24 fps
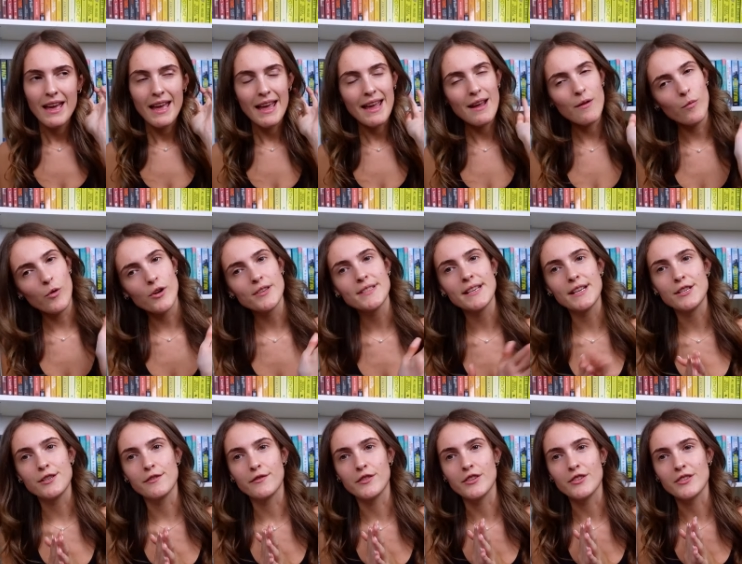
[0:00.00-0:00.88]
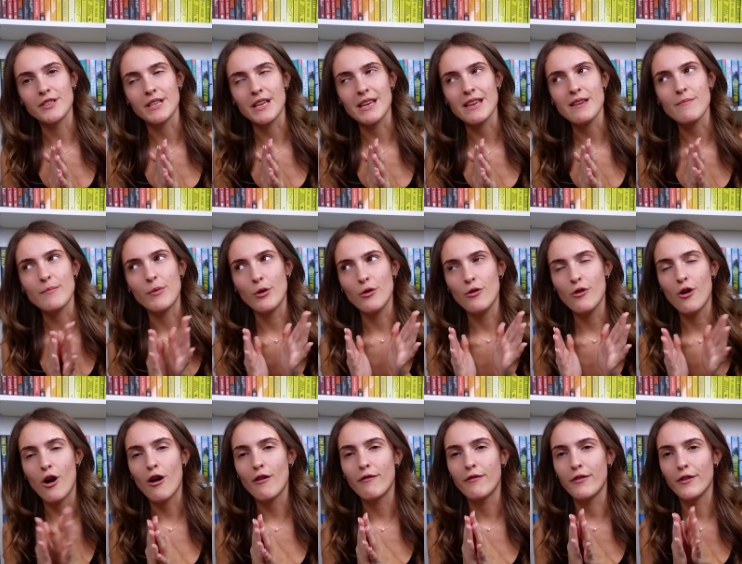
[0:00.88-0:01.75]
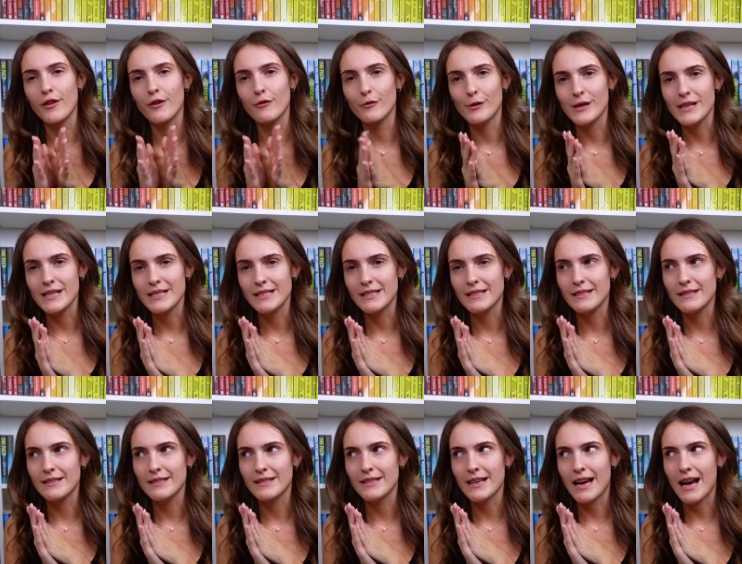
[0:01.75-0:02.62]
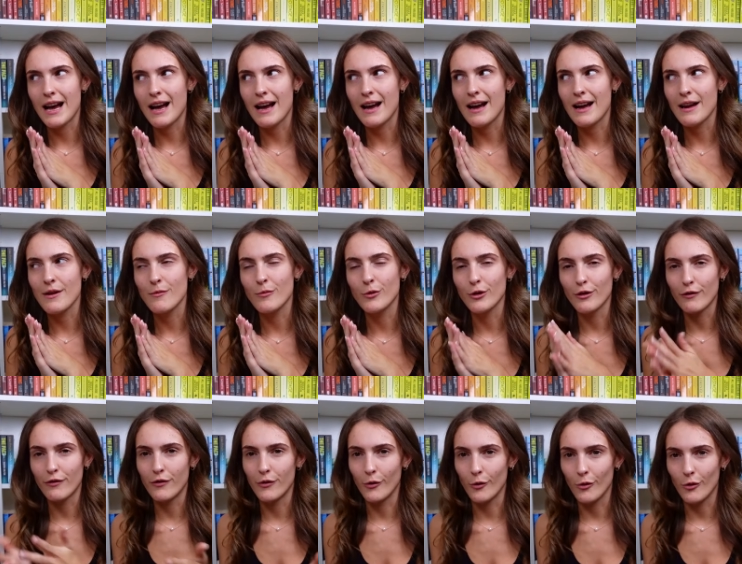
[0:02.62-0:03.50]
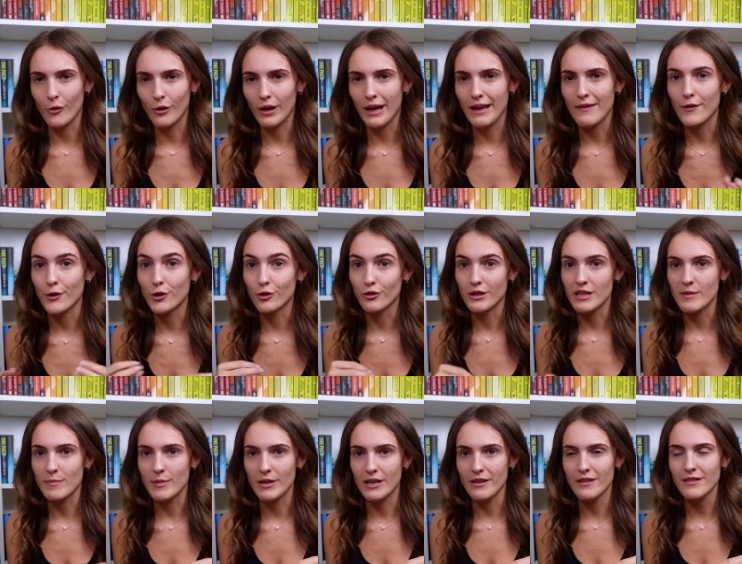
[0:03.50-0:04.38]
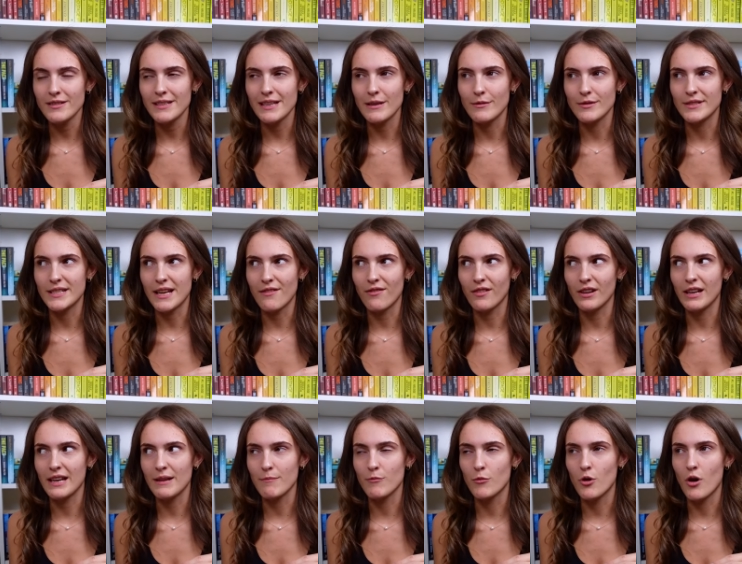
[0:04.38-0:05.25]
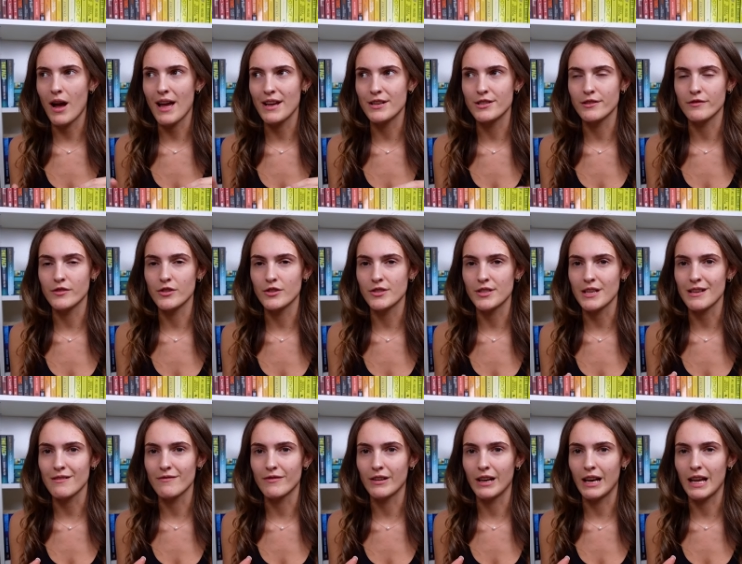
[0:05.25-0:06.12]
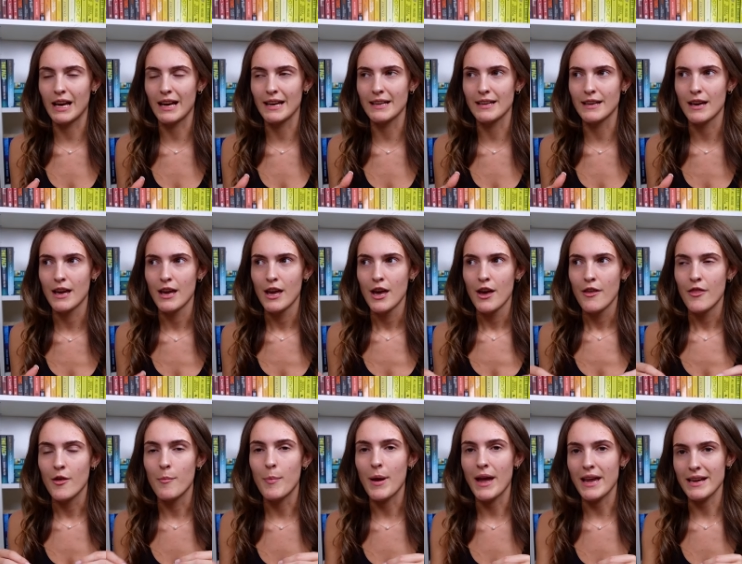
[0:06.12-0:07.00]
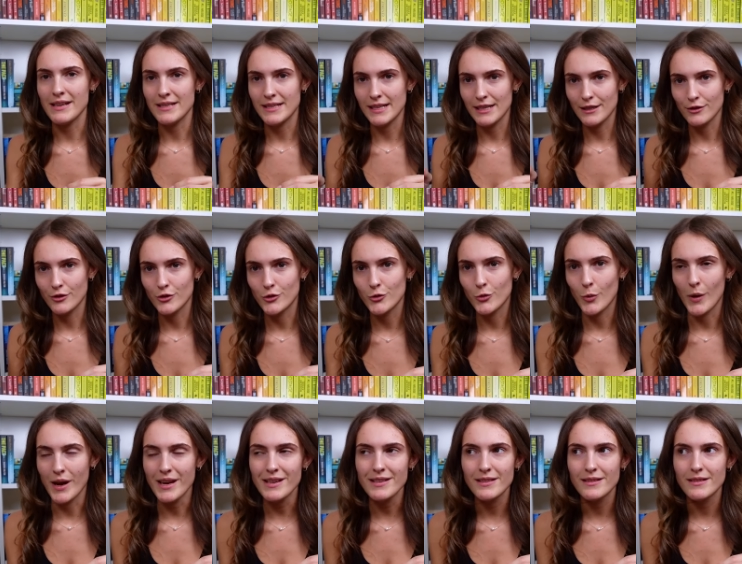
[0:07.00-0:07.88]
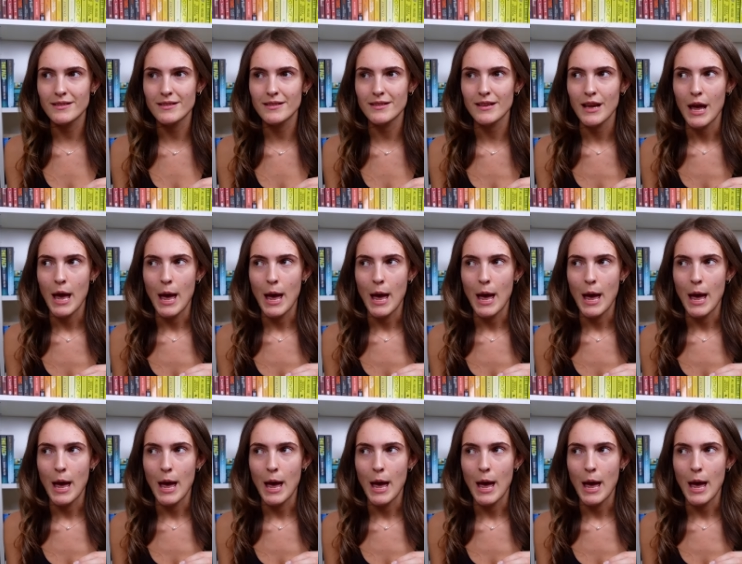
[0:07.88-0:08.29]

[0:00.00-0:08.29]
It was edge of your seat, but not for the reasons I would have thought, like the creepiness. It was definitely more edge of your seat for like the pacing and the twists,